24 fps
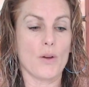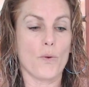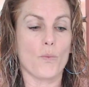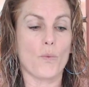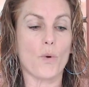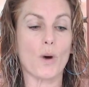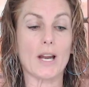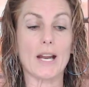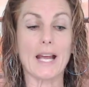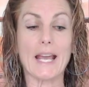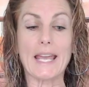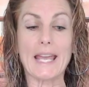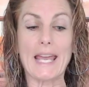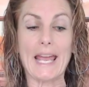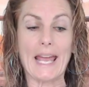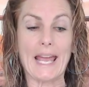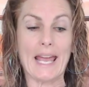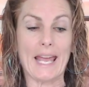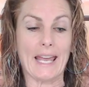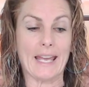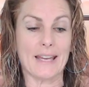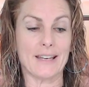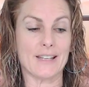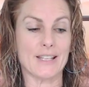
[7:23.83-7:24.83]
what I
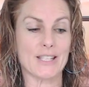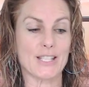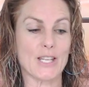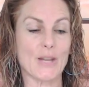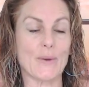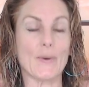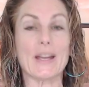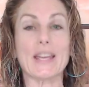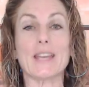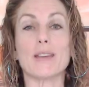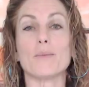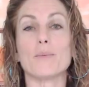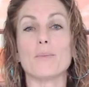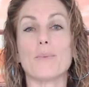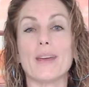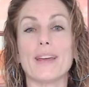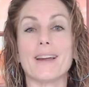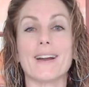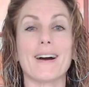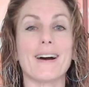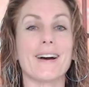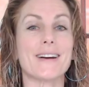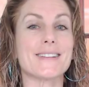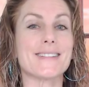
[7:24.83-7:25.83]
can so I can
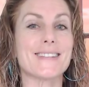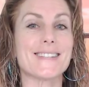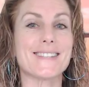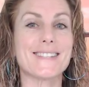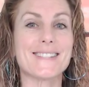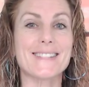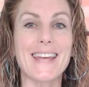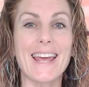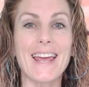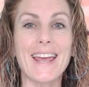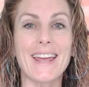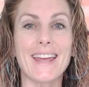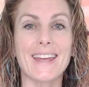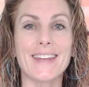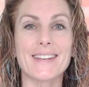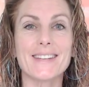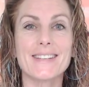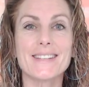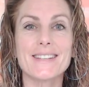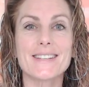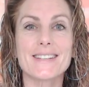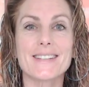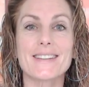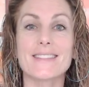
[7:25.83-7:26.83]
better
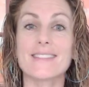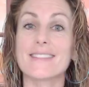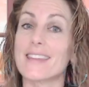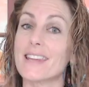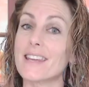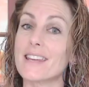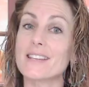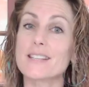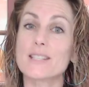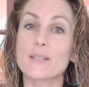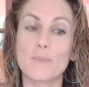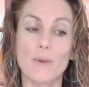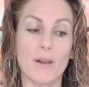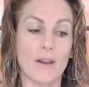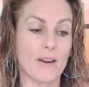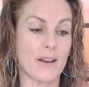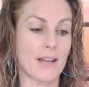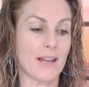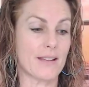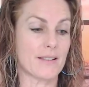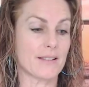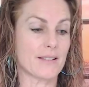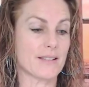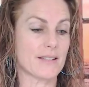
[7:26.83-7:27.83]
understand the
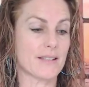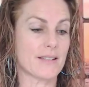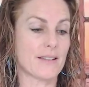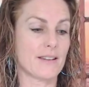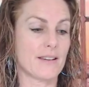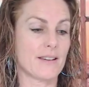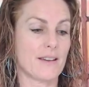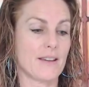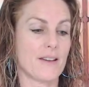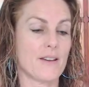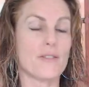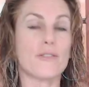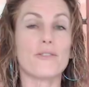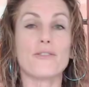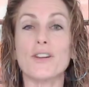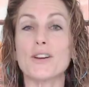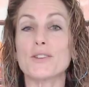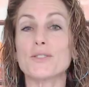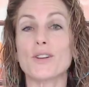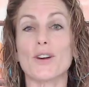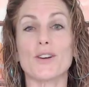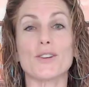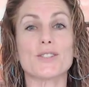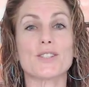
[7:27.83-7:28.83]
experience.
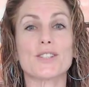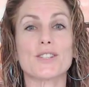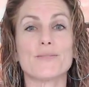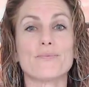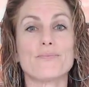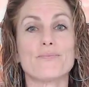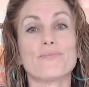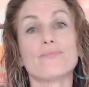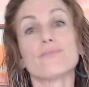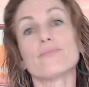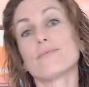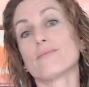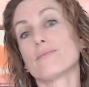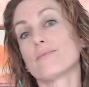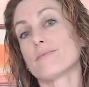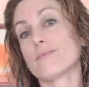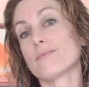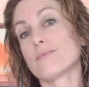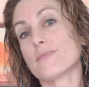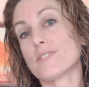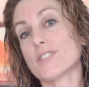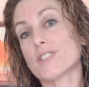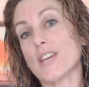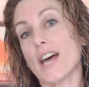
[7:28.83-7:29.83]
Field notes,
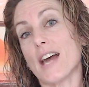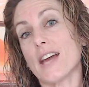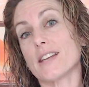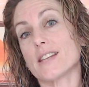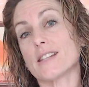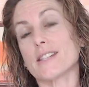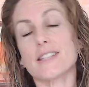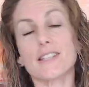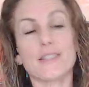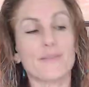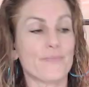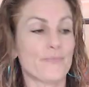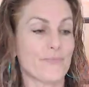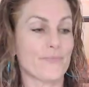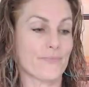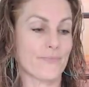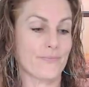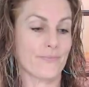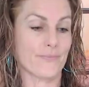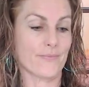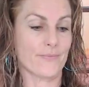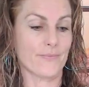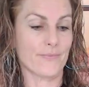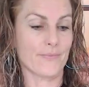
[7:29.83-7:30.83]
science.
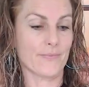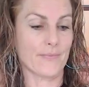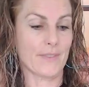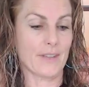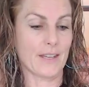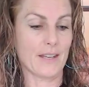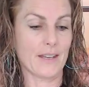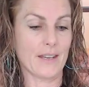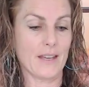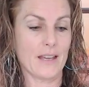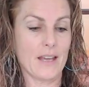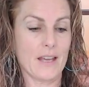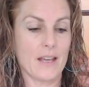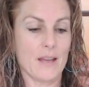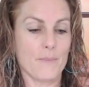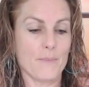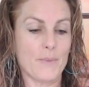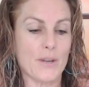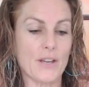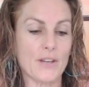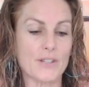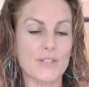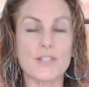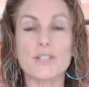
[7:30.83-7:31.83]

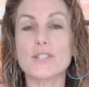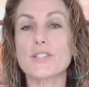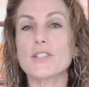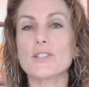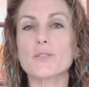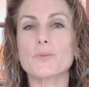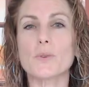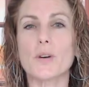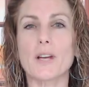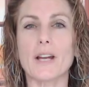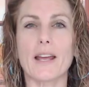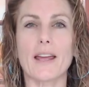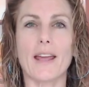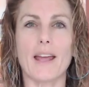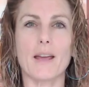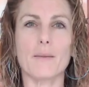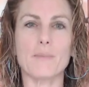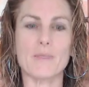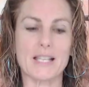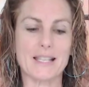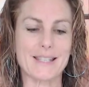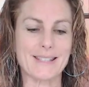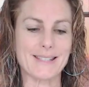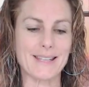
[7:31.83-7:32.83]
Because this is what I am,
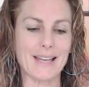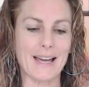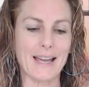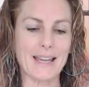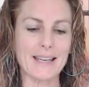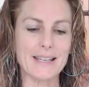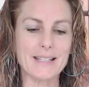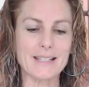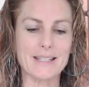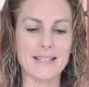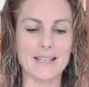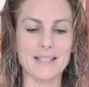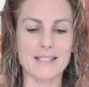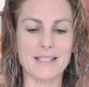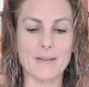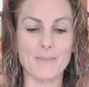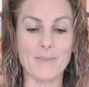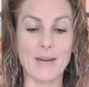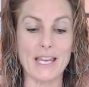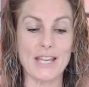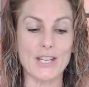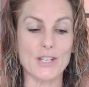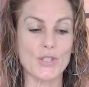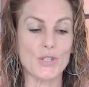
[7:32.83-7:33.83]
a scientist in
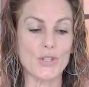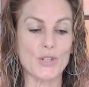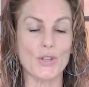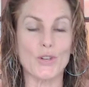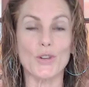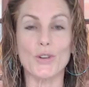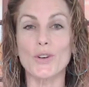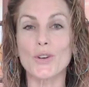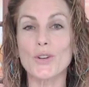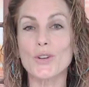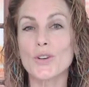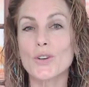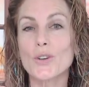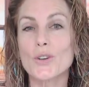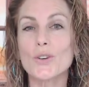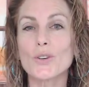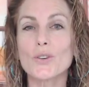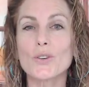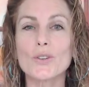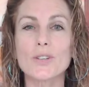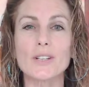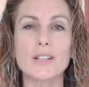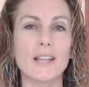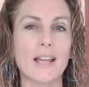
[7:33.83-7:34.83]
my
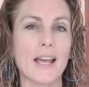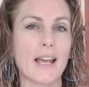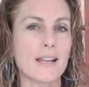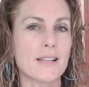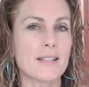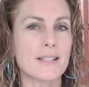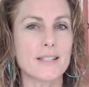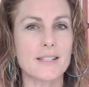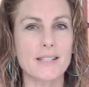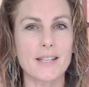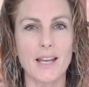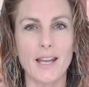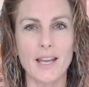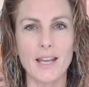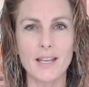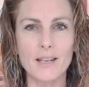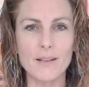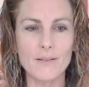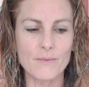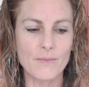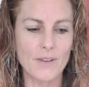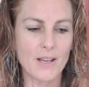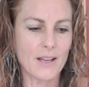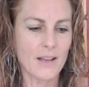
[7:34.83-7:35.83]
internal
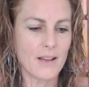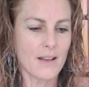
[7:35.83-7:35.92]
landscape,